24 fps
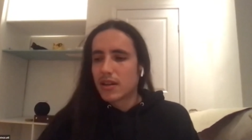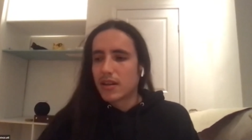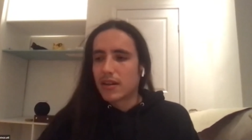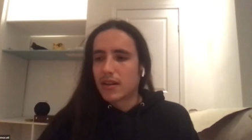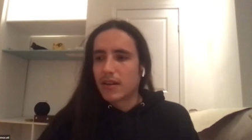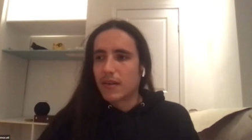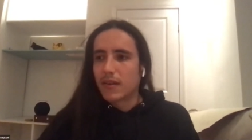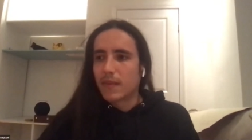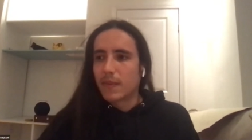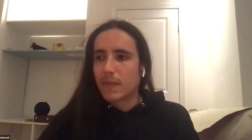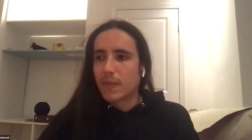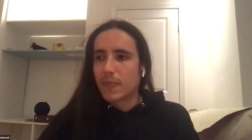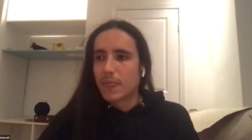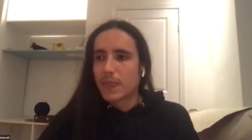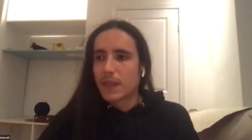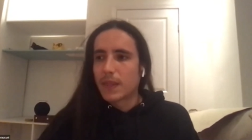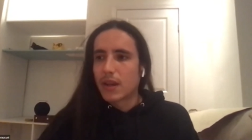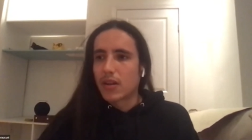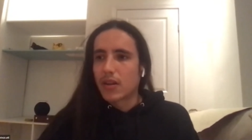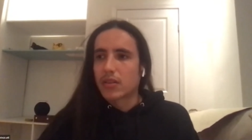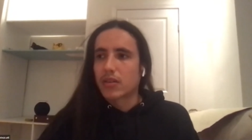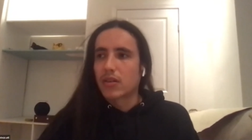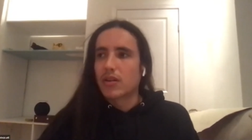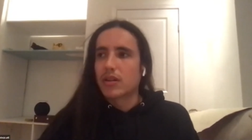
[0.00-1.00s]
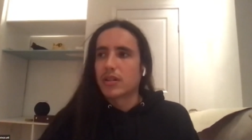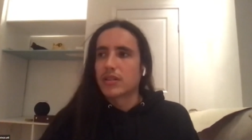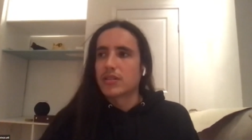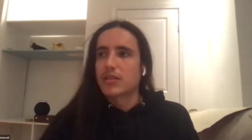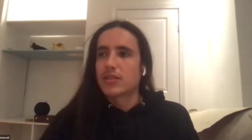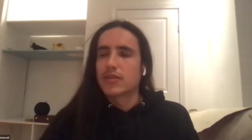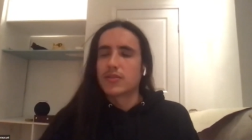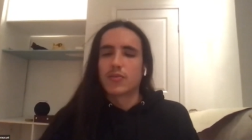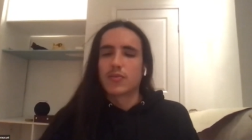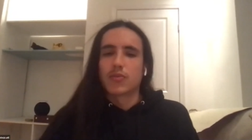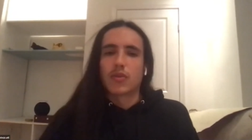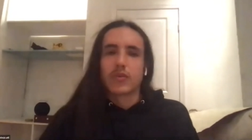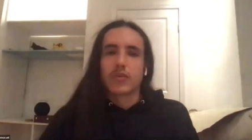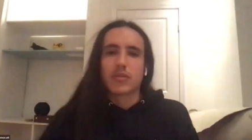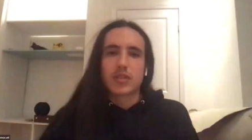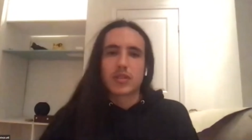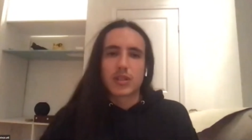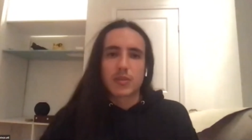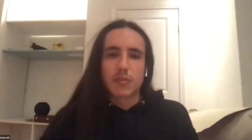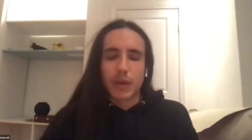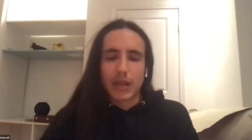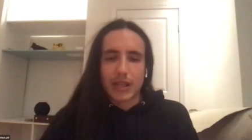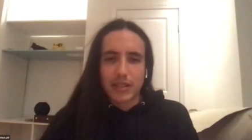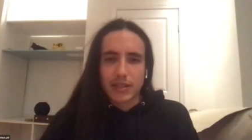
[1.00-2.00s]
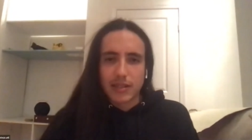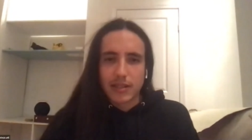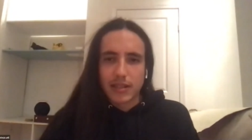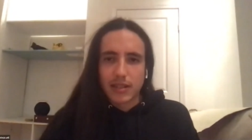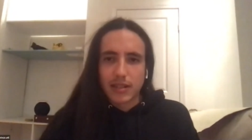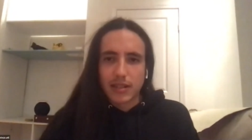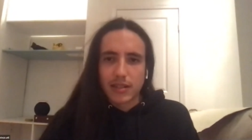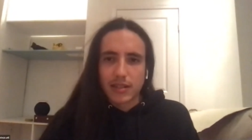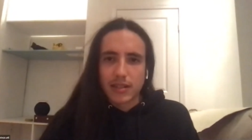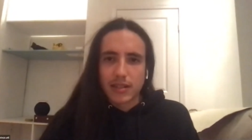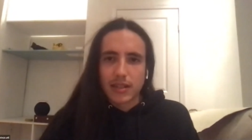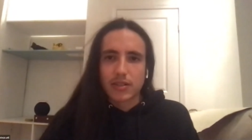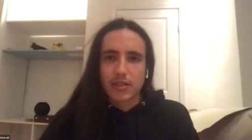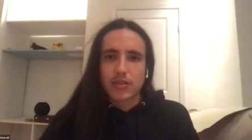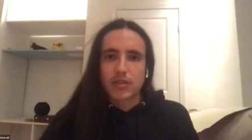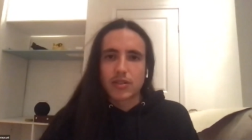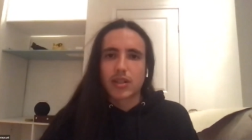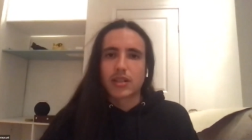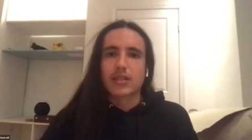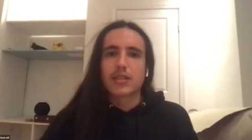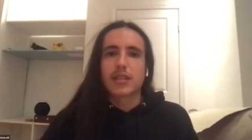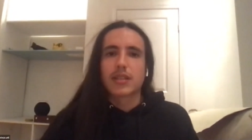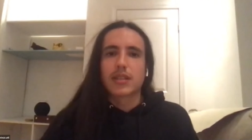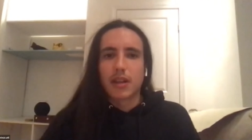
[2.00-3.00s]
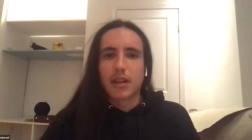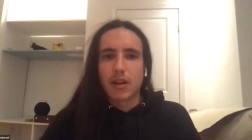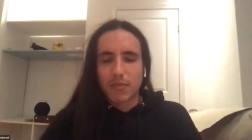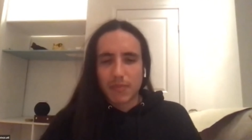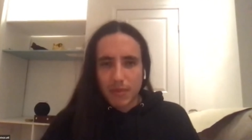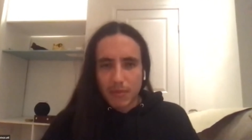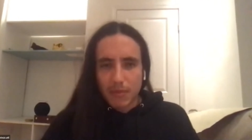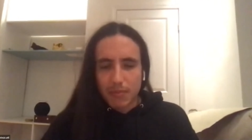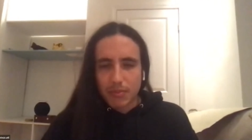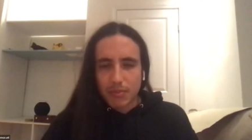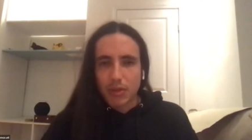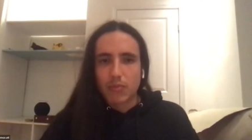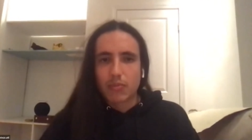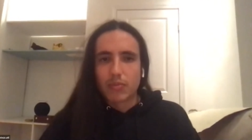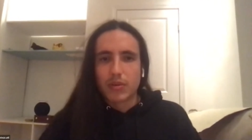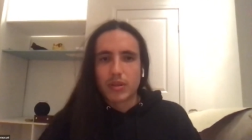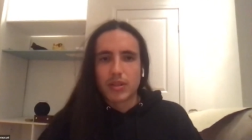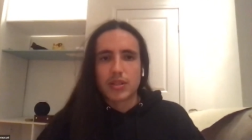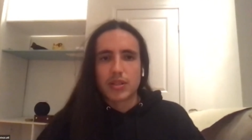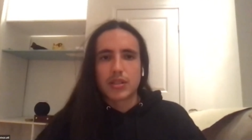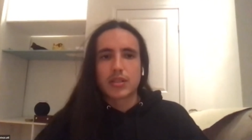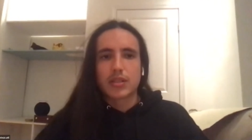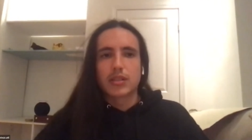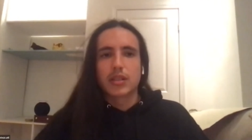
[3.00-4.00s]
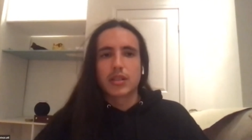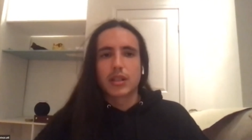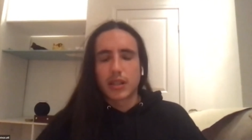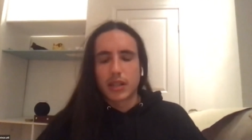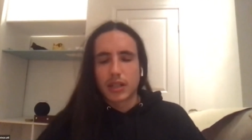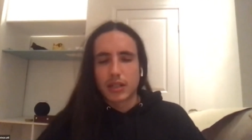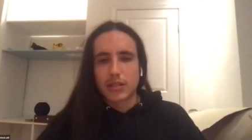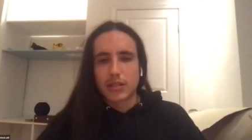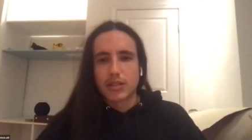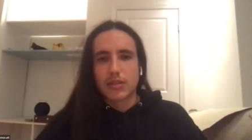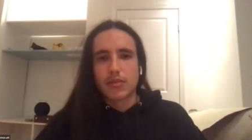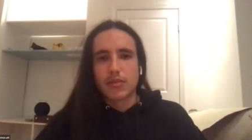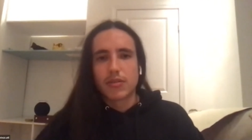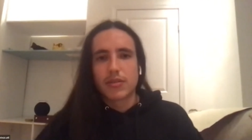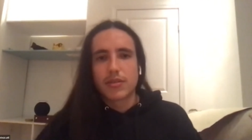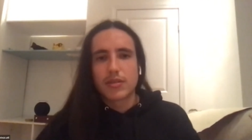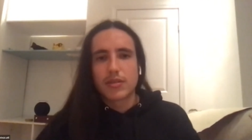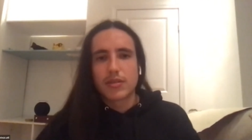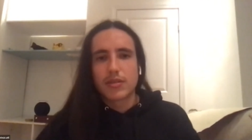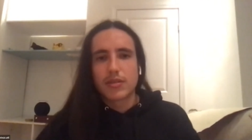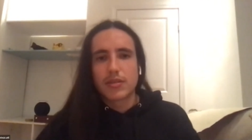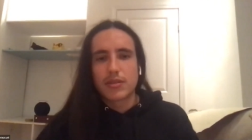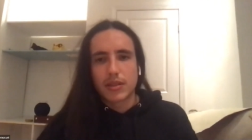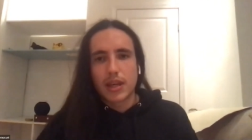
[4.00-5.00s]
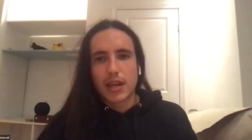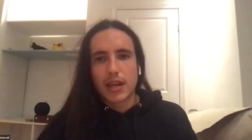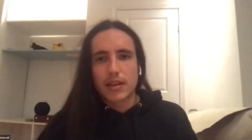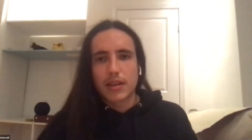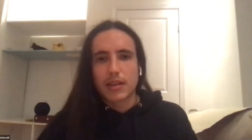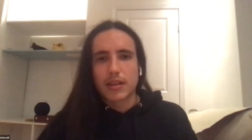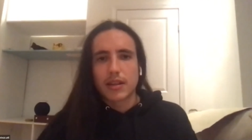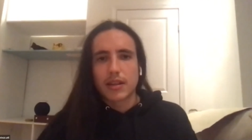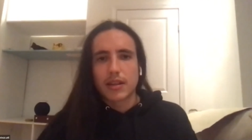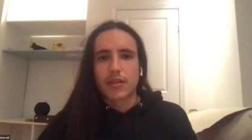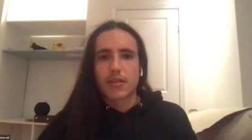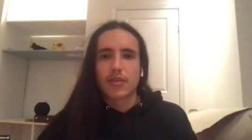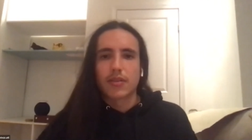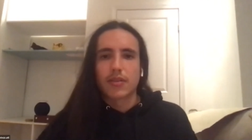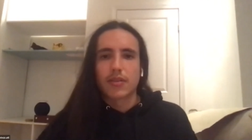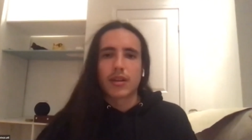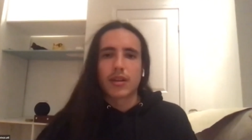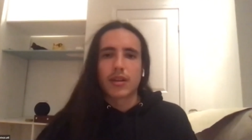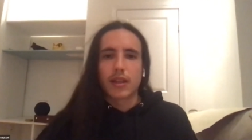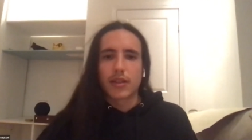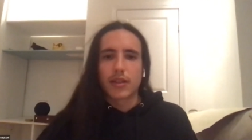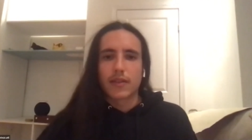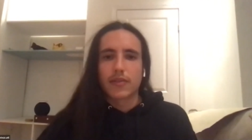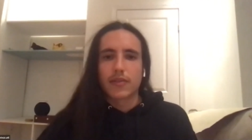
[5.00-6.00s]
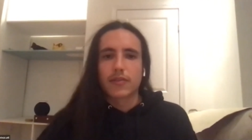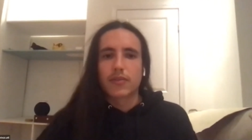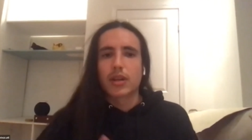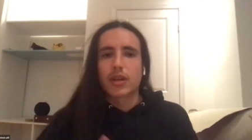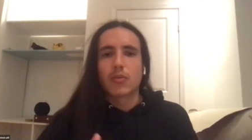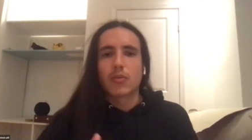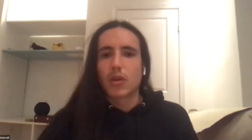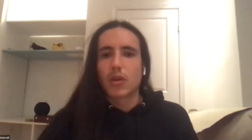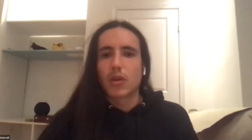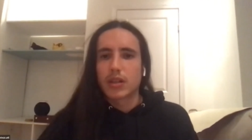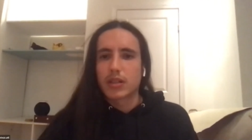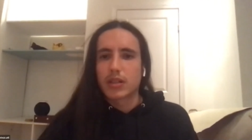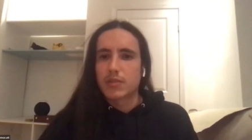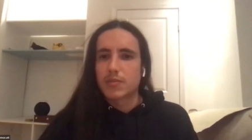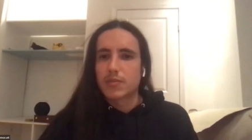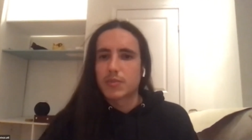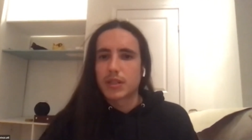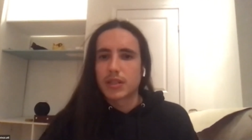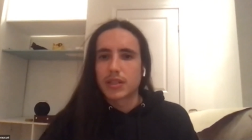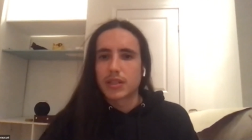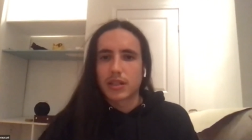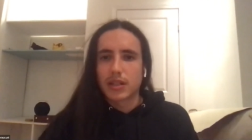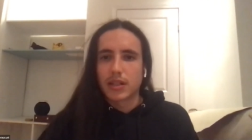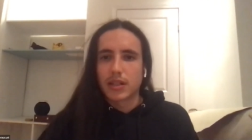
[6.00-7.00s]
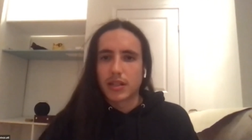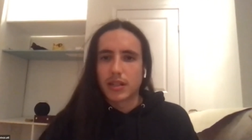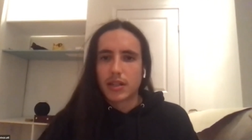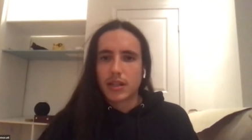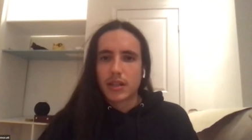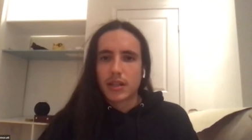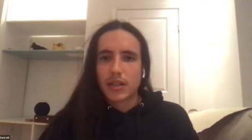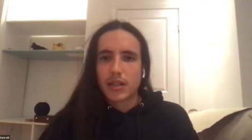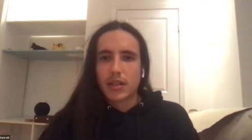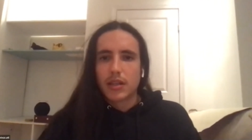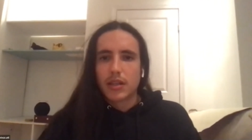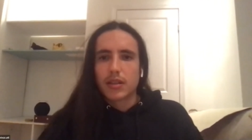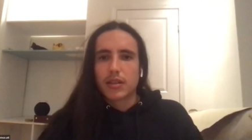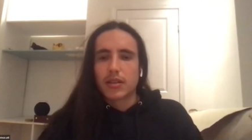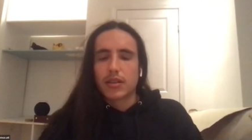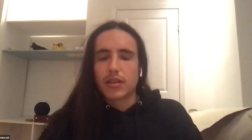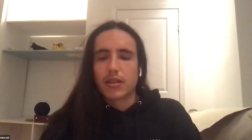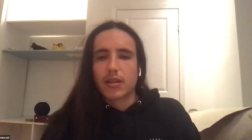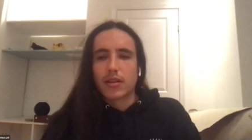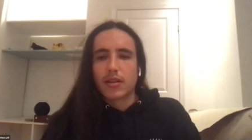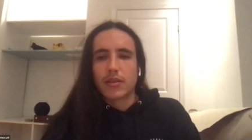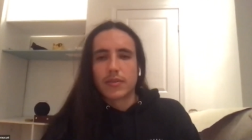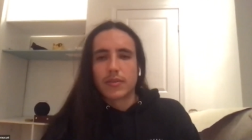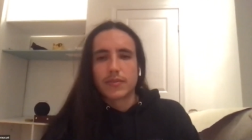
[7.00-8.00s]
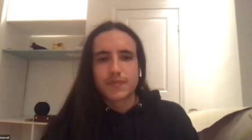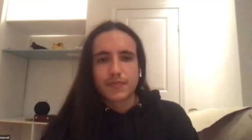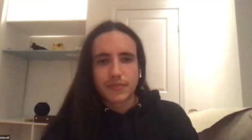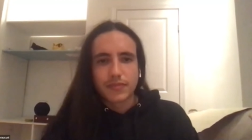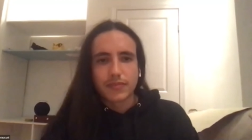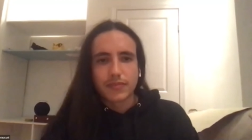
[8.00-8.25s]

Um, Earth Guardians is one space that is like trying to help build bridges and connect youth to that. And I know that a lot of great work is being done, you know,